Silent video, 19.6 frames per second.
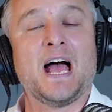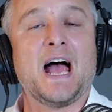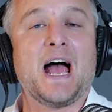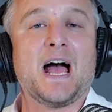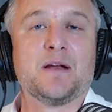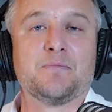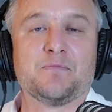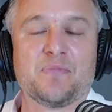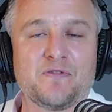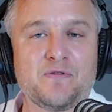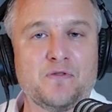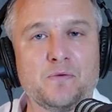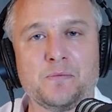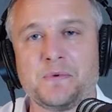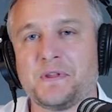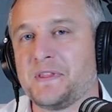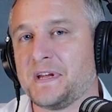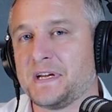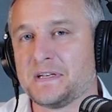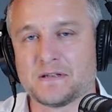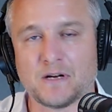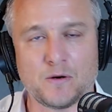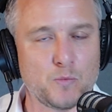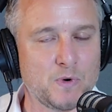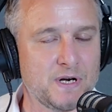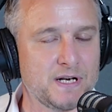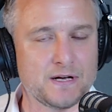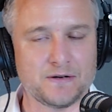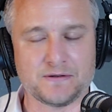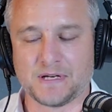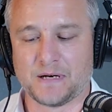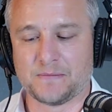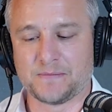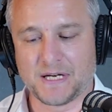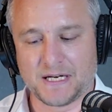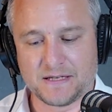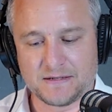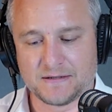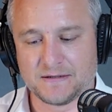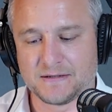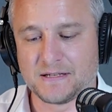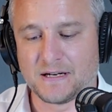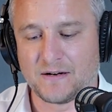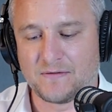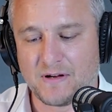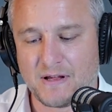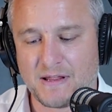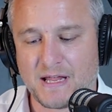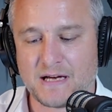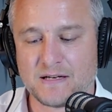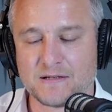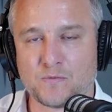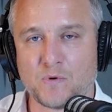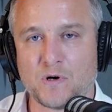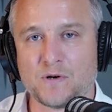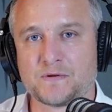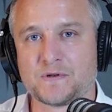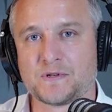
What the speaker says: and performing things like Windows updates and stuff like that as well.